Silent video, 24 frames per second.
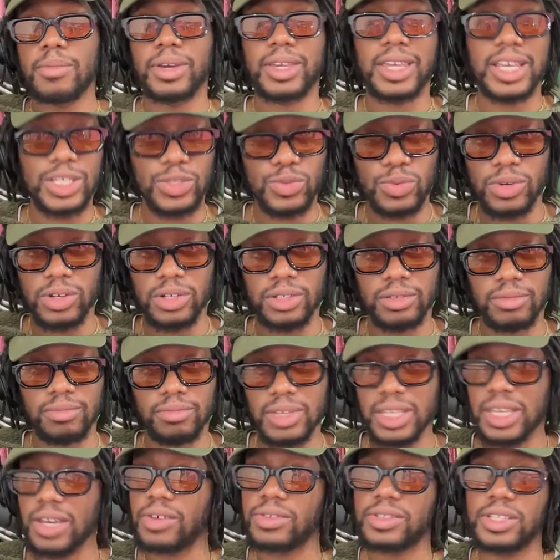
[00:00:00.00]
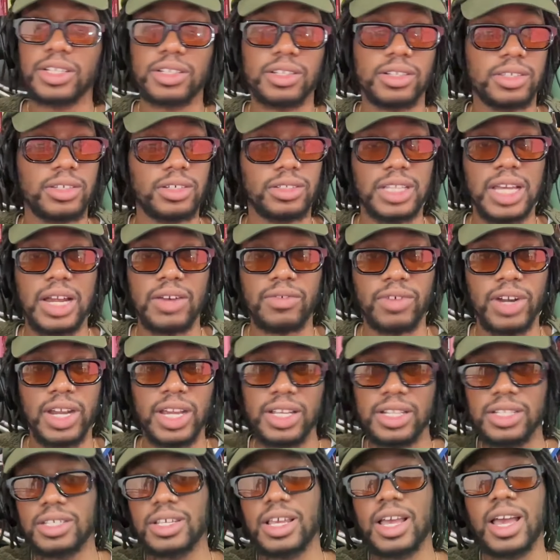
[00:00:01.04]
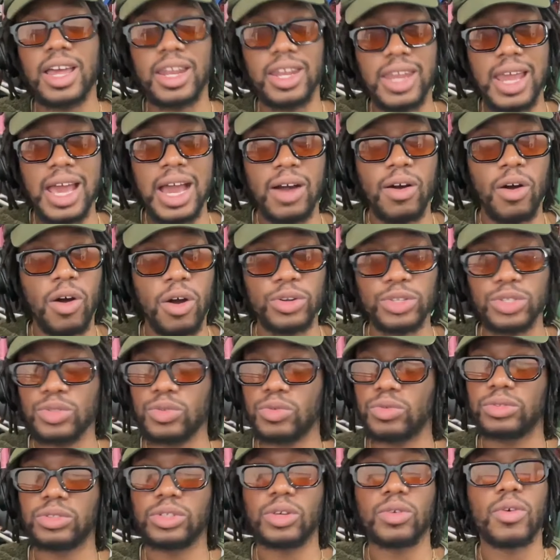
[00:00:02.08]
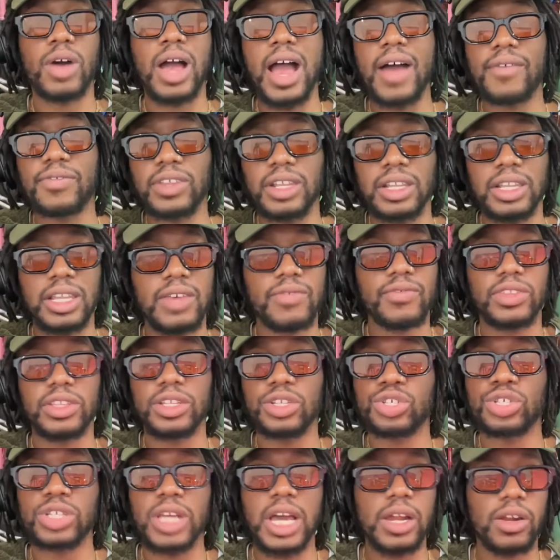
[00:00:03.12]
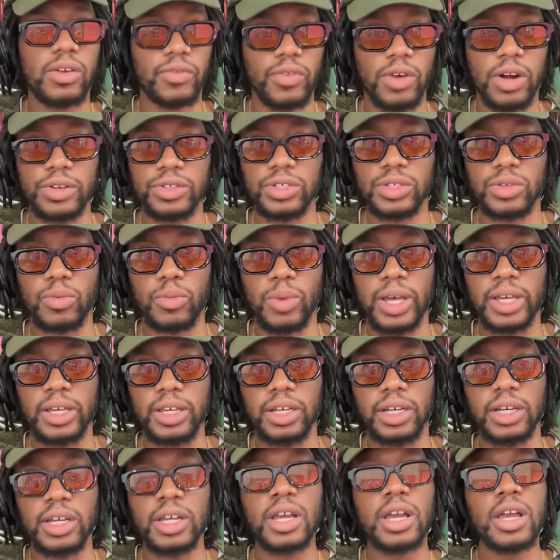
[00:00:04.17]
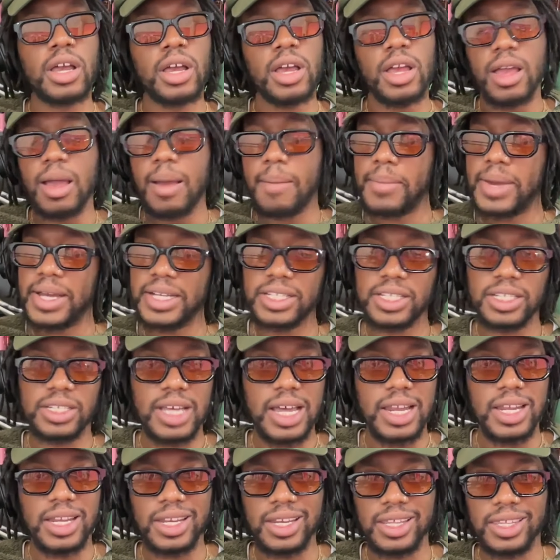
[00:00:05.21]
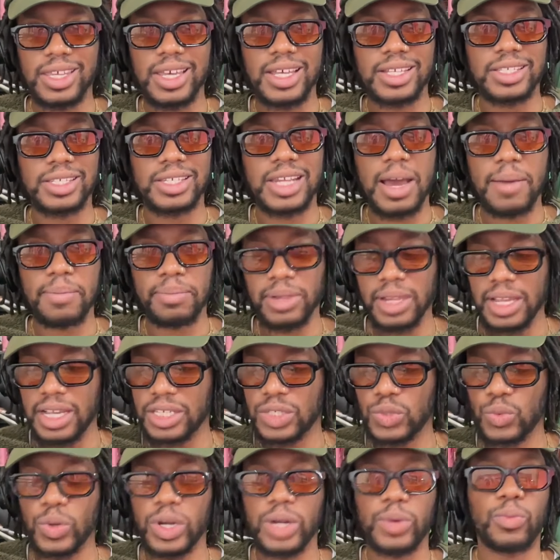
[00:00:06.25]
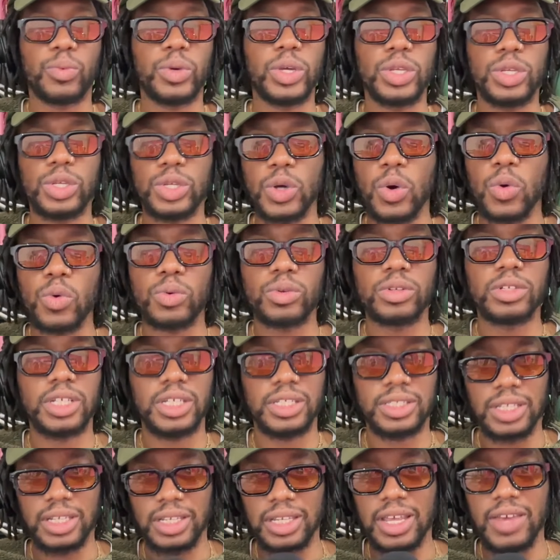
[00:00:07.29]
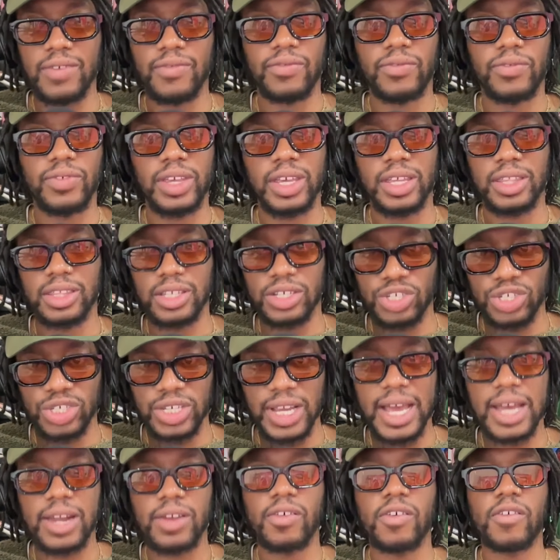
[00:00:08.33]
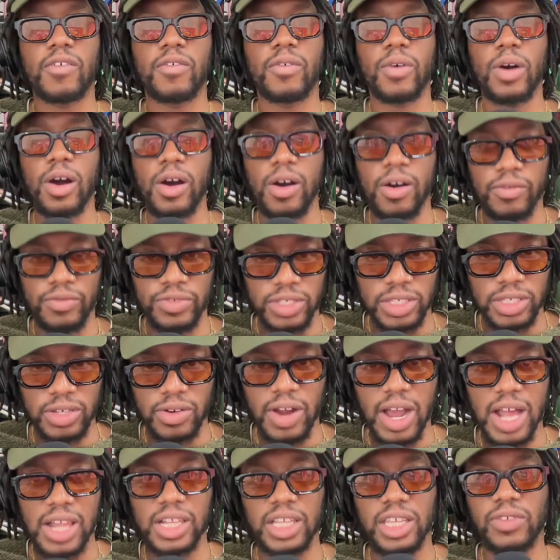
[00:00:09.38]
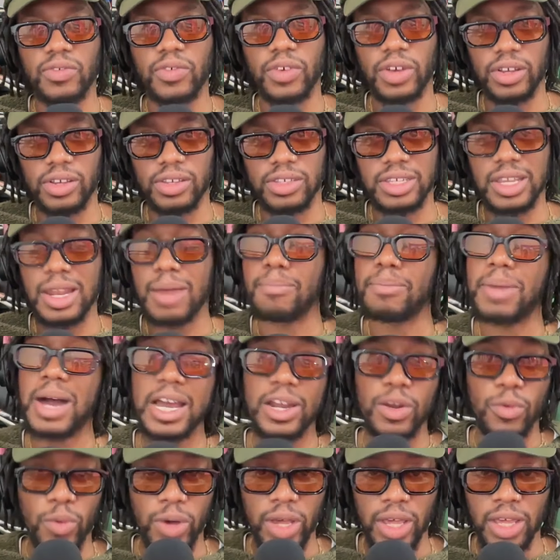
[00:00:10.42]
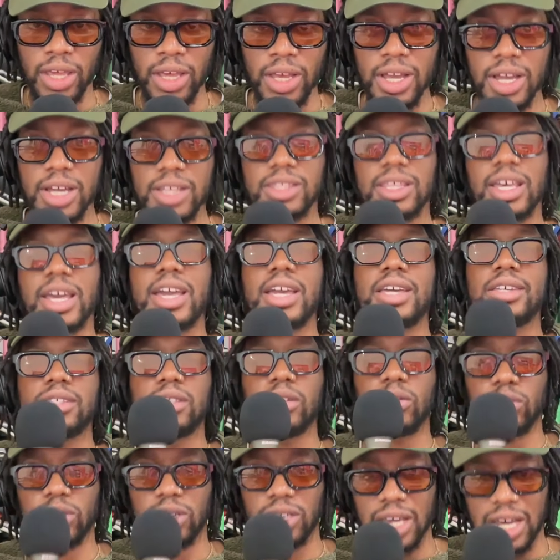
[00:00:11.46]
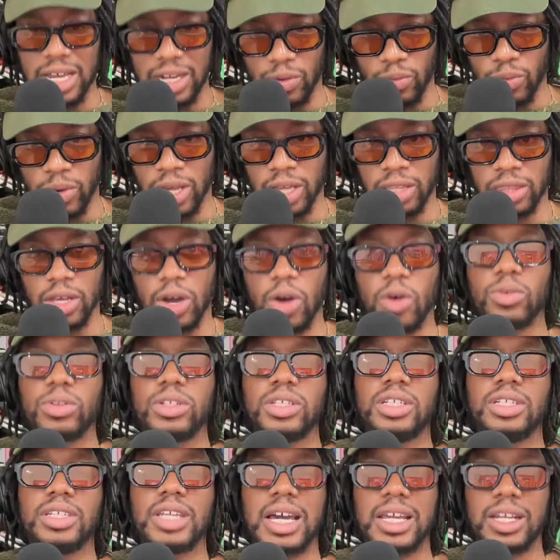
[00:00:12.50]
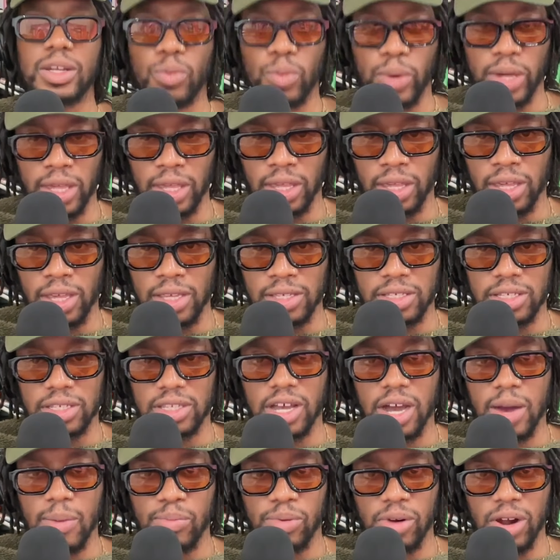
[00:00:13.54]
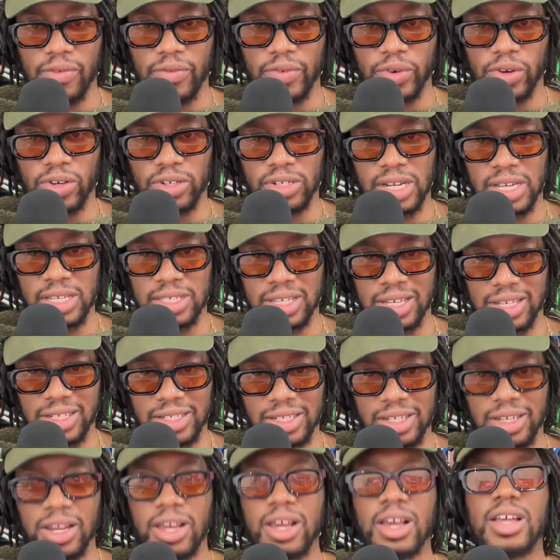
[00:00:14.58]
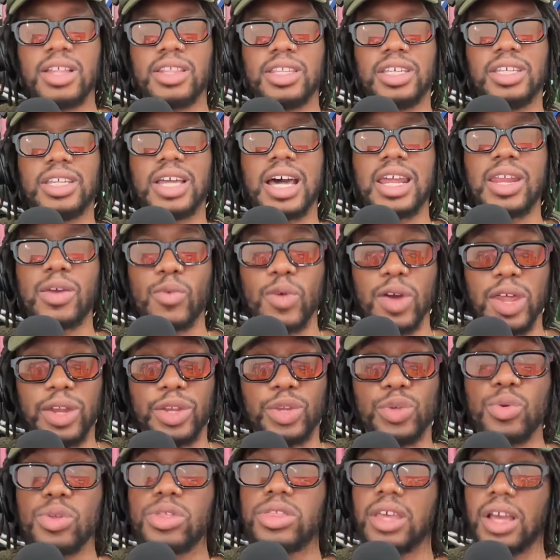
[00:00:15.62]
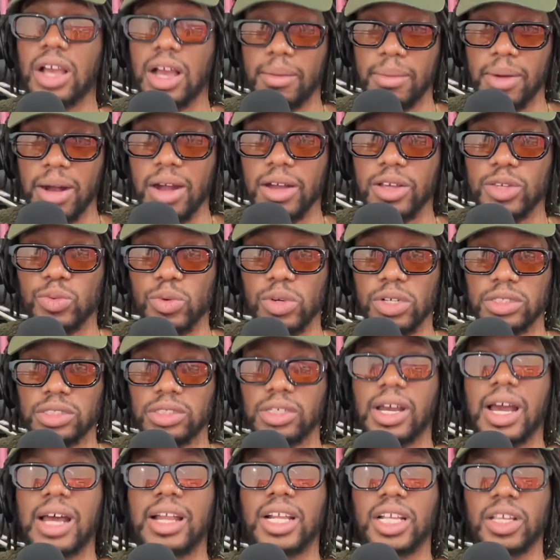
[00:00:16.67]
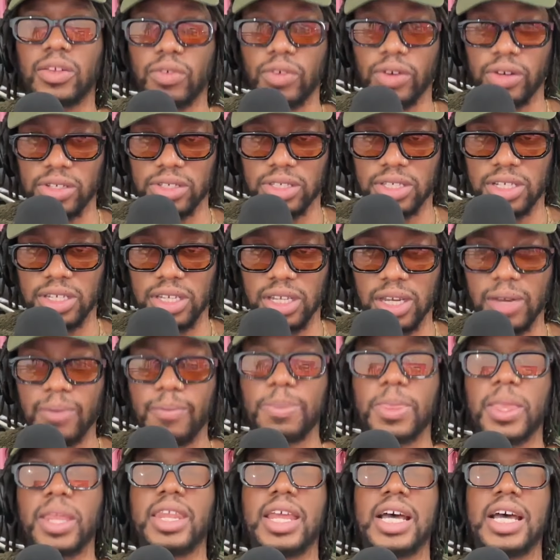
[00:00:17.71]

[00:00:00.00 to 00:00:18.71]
But guess what? Mikel Arteta took that reign, and now Arsenal don't have to live in the shadow of Arsene Wenger. And Manchester United need to get to that place where we don't need to live in the shadow of Sir Alex Ferguson. And by the way, there is no United Way. The only United Way is a non-profit organization. The United Way you think about is what Sir Alex Ferguson did.